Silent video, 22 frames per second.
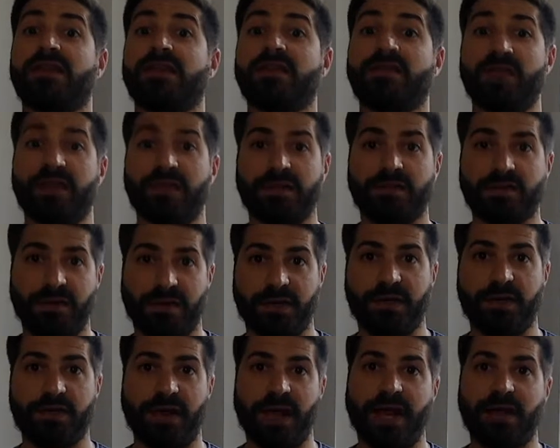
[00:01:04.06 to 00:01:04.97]
the very front
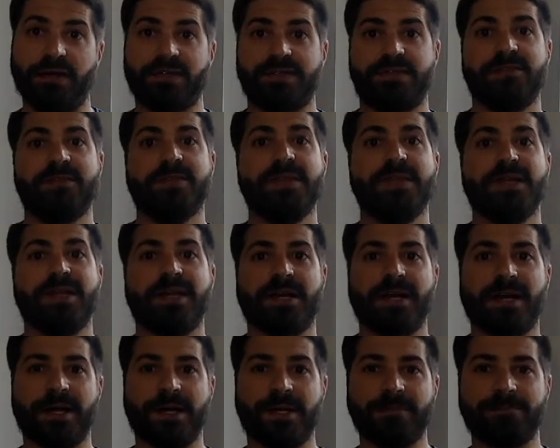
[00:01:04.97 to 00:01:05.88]
of your house.
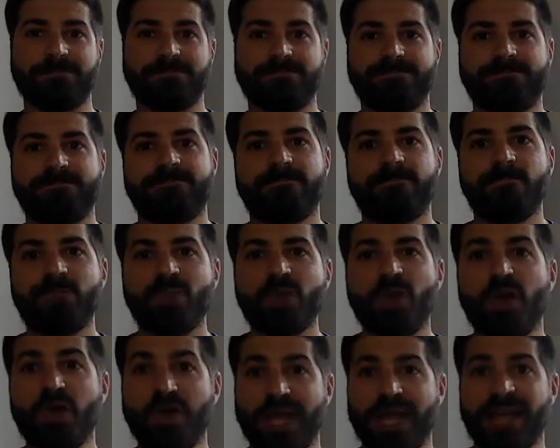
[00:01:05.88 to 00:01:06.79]

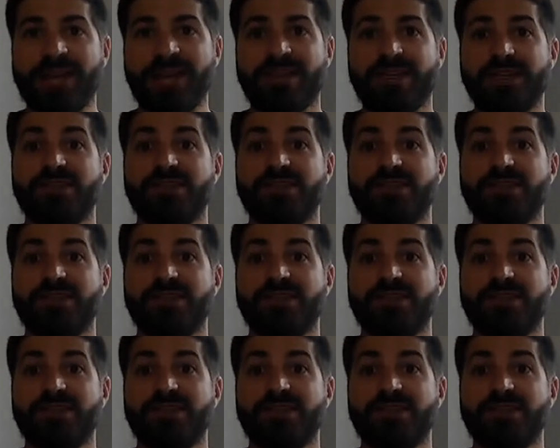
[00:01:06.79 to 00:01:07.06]
Okay,